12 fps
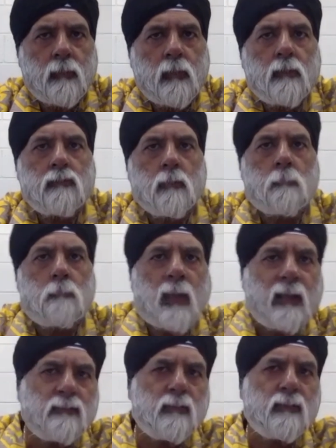So
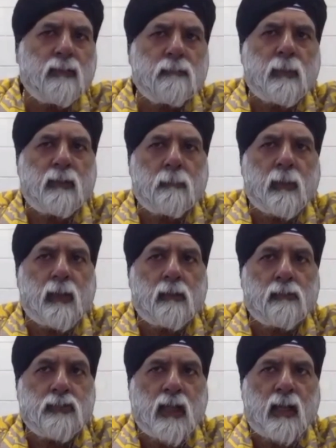based on this
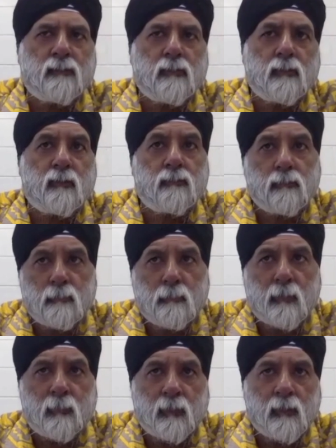mathematical chance, and you have to
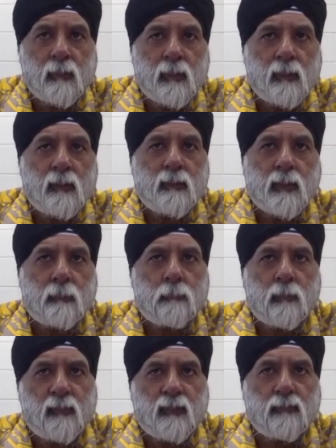remember that
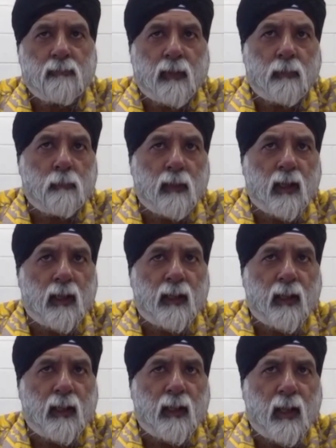Professor
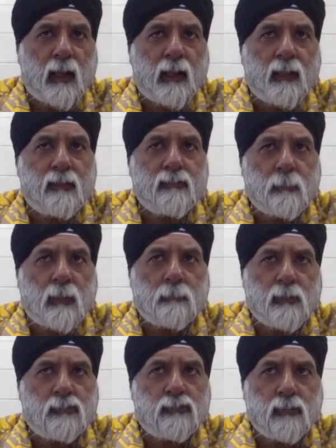Vanawalai is a
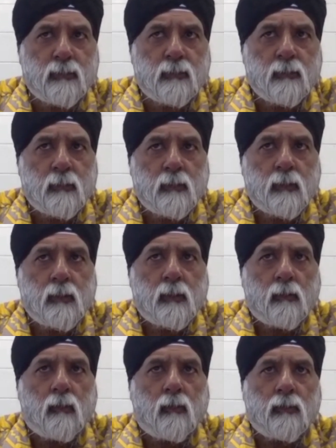mathematician.
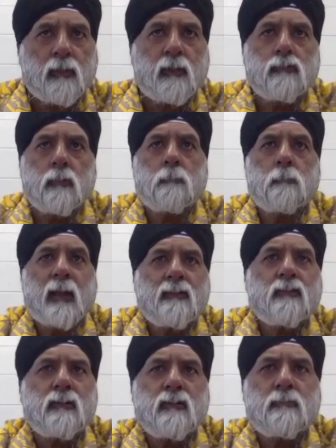So
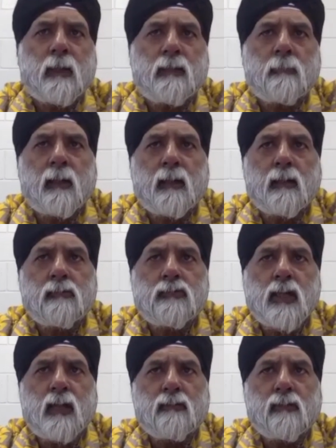based on this mathematical
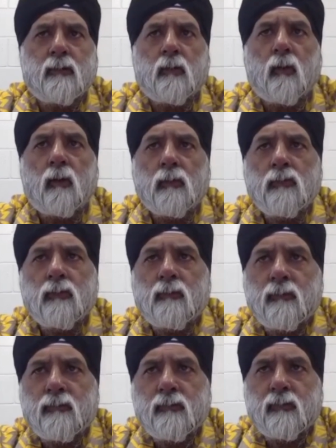chance that all
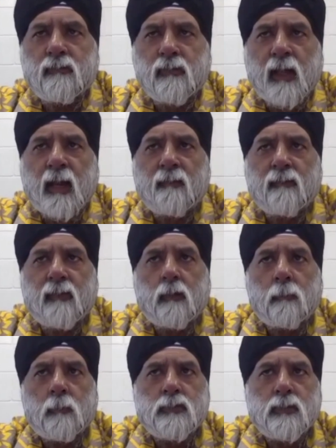universities have that
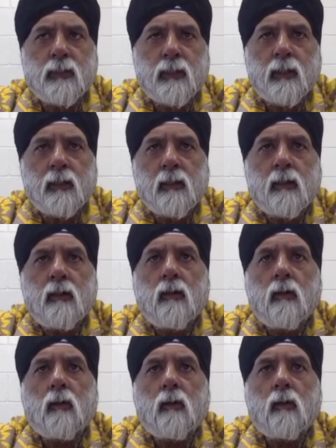opportunity,
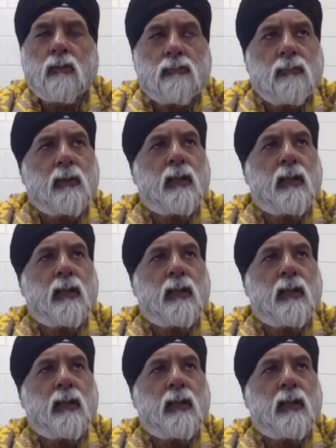Oxford